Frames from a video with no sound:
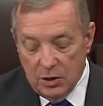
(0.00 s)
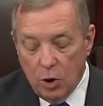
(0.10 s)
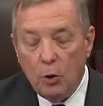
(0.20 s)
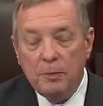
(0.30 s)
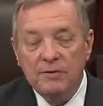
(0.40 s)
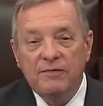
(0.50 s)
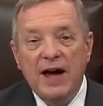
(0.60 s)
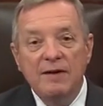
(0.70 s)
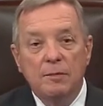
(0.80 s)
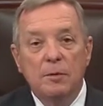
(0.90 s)
open
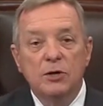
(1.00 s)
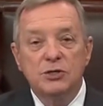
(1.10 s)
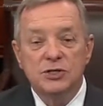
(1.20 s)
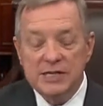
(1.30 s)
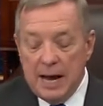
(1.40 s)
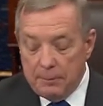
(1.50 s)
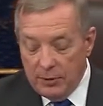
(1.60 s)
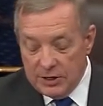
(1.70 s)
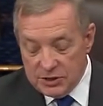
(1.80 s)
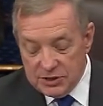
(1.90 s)
5 emergency
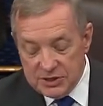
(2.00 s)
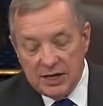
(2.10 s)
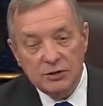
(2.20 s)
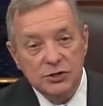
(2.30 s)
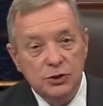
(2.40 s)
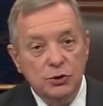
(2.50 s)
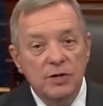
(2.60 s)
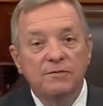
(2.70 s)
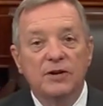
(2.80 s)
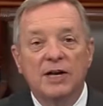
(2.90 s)
operation centers in 2
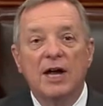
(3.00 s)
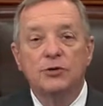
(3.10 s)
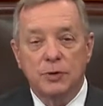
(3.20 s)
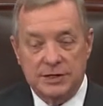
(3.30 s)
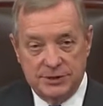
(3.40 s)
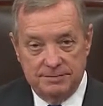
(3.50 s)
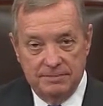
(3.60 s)
different countries.